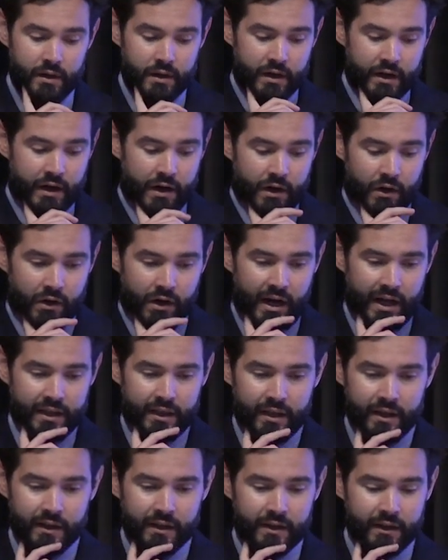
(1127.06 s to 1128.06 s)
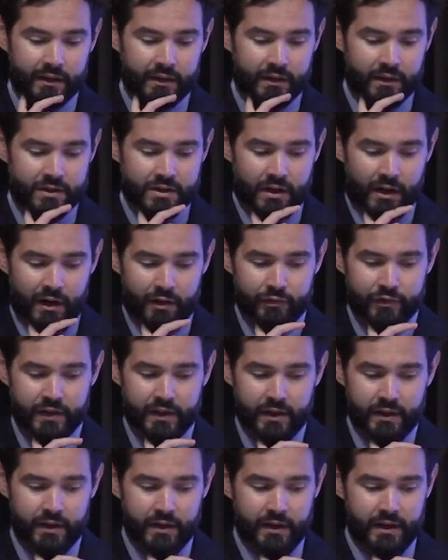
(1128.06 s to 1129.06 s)
You know, I think that there's
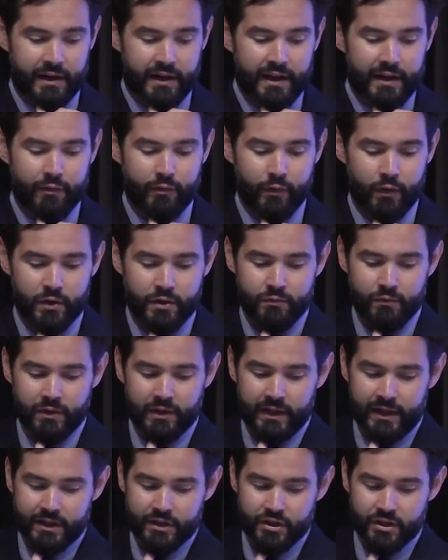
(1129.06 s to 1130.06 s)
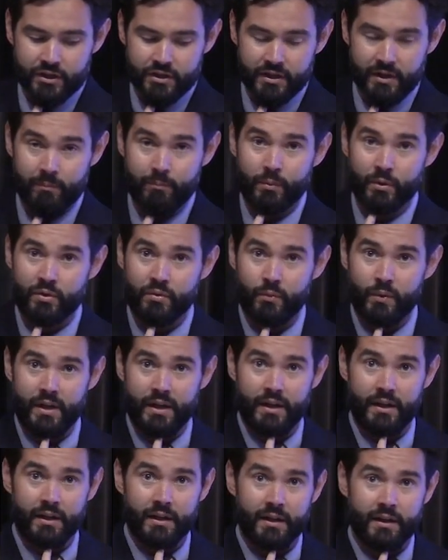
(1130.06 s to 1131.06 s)
often an inverse relationship
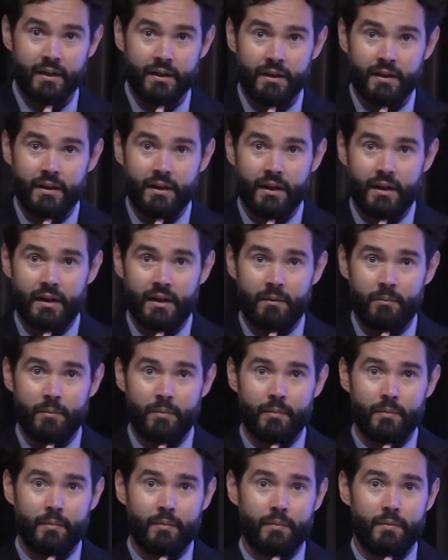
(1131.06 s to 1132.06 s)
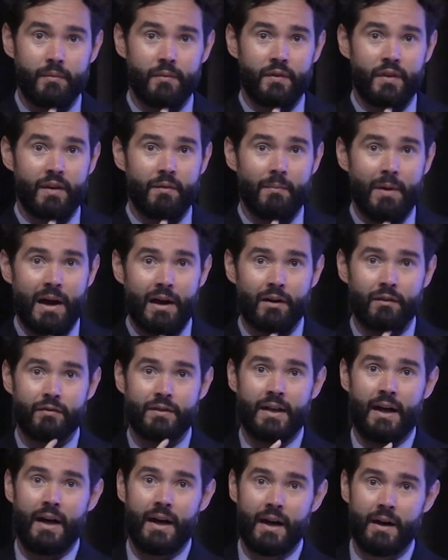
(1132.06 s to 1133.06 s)
between um, the amount of
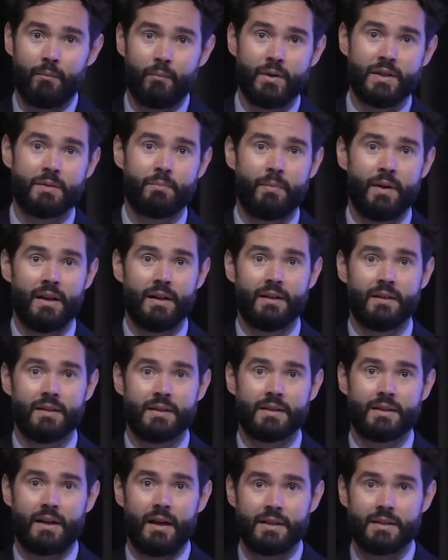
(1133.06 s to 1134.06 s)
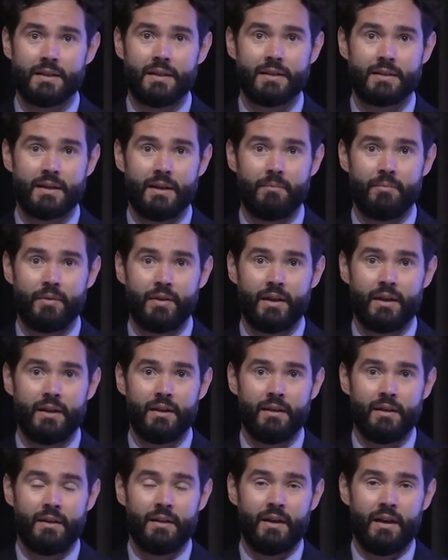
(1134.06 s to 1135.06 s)
time we spend discussing something
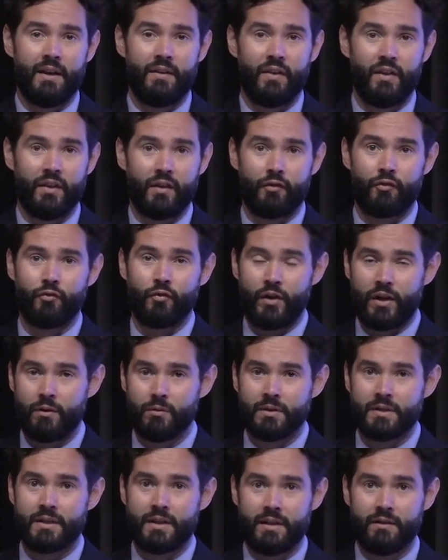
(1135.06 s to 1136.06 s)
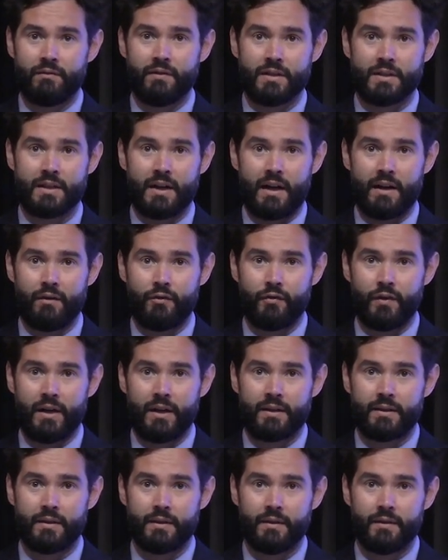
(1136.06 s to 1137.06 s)
and then the frequency of the side
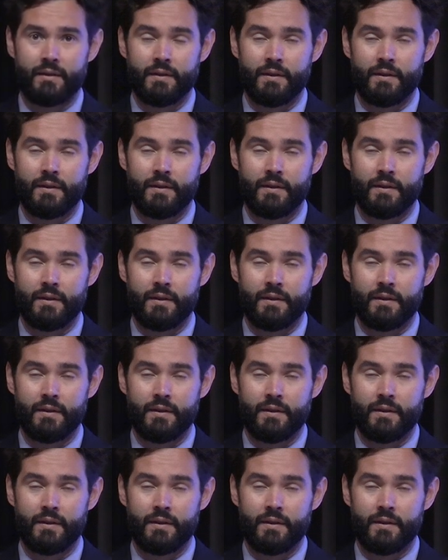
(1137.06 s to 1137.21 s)
effect.